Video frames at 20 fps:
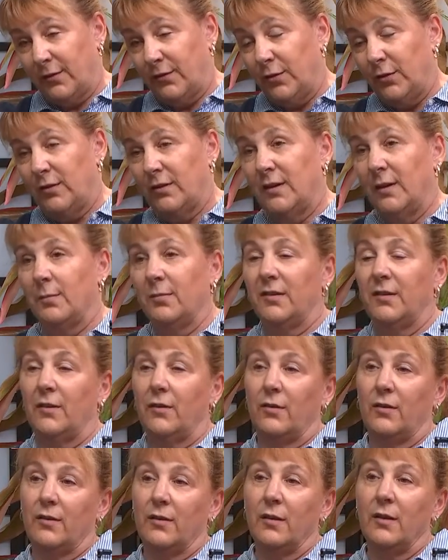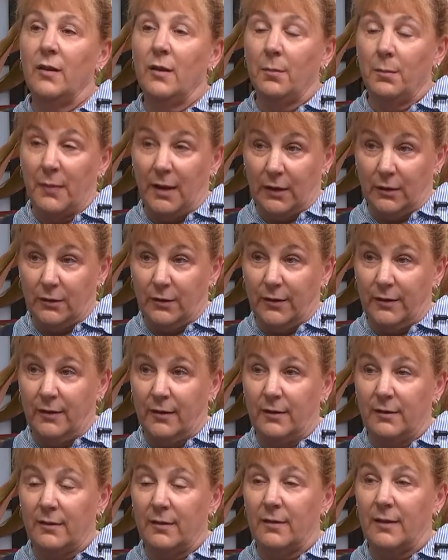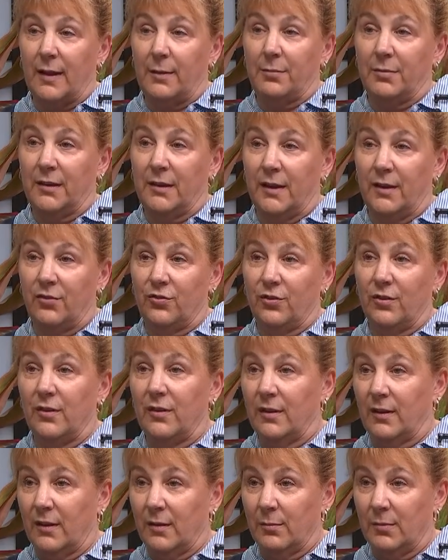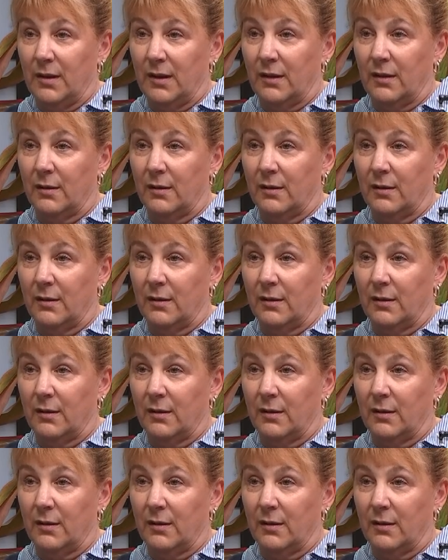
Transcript: the food stamps, there's medical assistance applications that can be